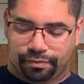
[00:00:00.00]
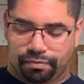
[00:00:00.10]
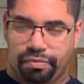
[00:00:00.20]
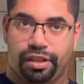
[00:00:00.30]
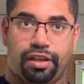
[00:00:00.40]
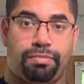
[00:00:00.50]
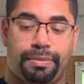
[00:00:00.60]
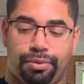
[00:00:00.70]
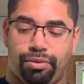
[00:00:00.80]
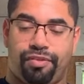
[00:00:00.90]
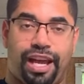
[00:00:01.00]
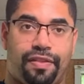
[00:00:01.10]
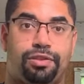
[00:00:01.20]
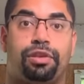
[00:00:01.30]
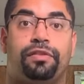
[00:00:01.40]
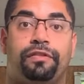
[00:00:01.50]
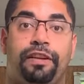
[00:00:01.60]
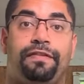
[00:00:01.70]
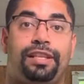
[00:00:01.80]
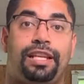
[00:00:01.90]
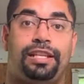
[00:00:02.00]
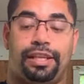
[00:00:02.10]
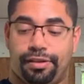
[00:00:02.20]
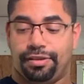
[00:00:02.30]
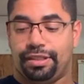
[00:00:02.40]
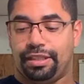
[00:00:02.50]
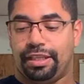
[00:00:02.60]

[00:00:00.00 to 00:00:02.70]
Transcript: but there are people who've had this drill for 15 years